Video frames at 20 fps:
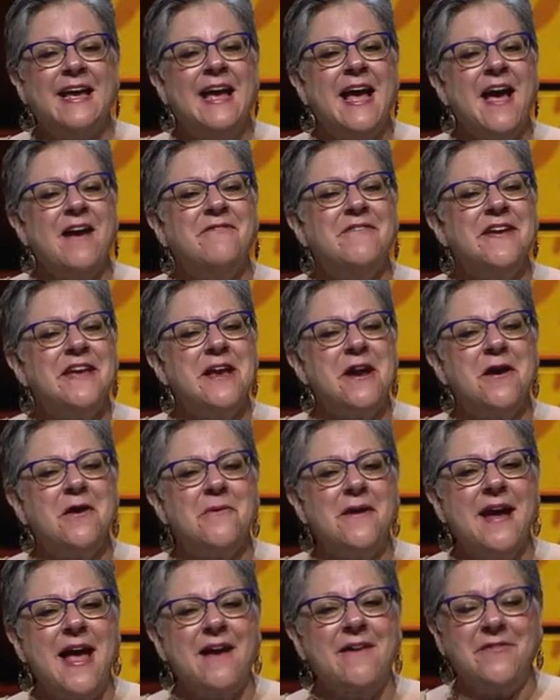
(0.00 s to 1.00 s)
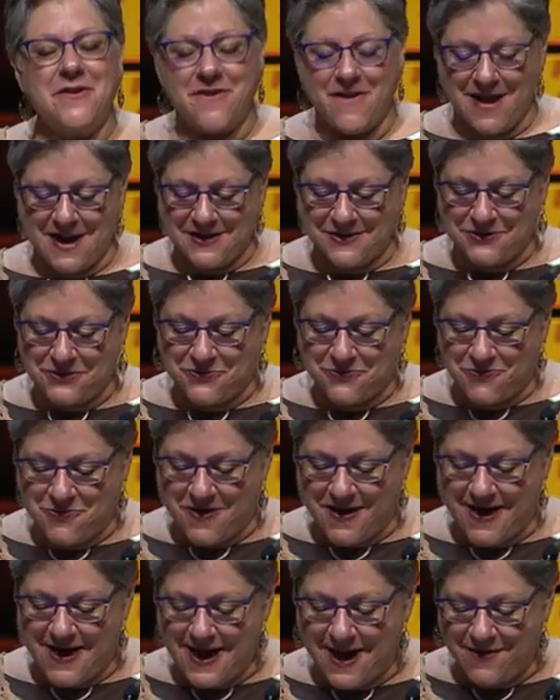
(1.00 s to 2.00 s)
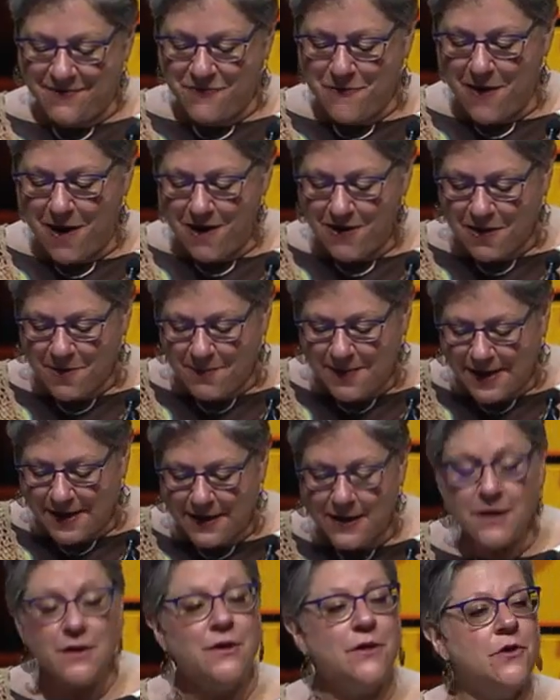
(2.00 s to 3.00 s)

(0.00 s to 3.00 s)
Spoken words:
Every year we have the great joy of welcoming